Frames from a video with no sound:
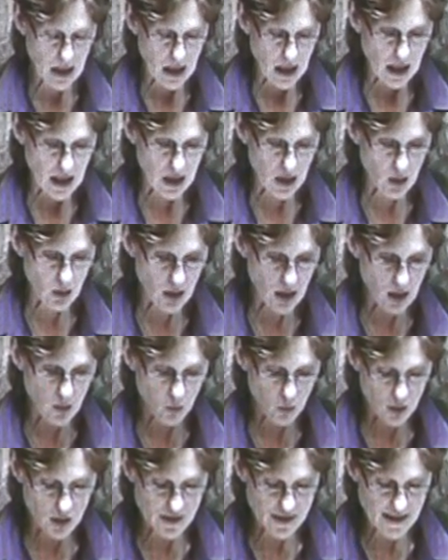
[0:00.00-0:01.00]
he
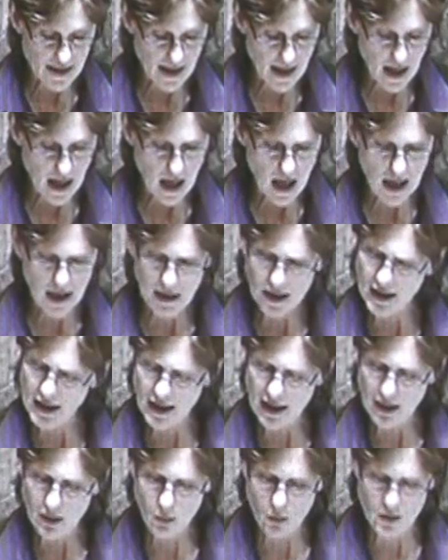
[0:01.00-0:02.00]
was there.
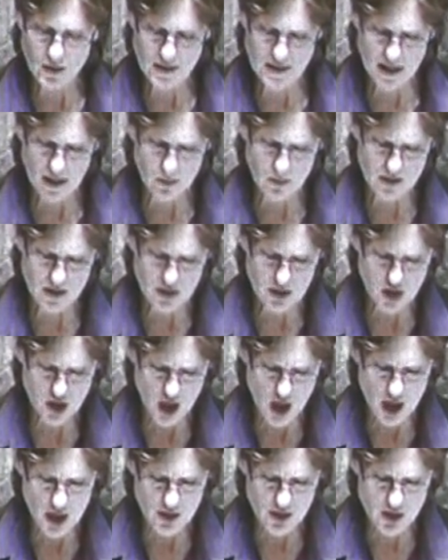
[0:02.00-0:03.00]
It was the
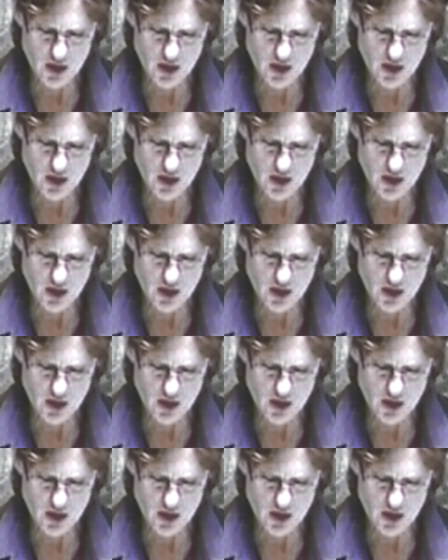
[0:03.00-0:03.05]
chance